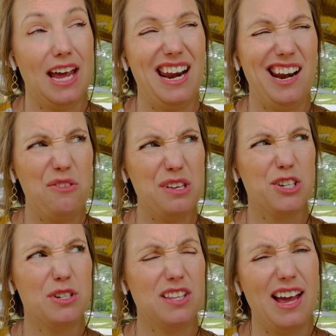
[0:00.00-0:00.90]
And I know
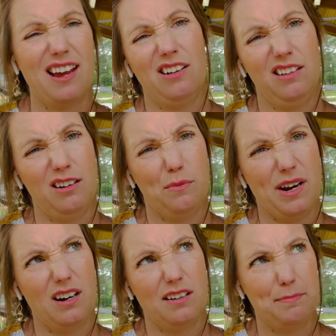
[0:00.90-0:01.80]
this was like a little
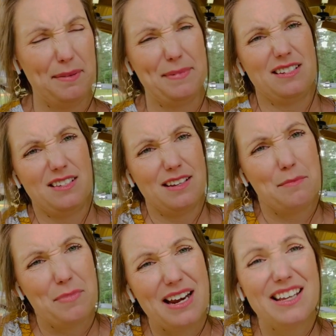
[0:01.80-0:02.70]
weird,
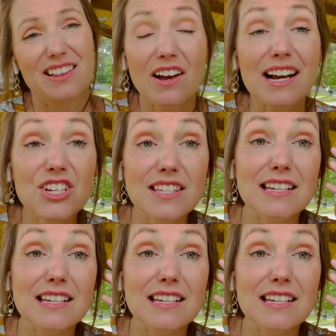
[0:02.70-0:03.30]
but luggage is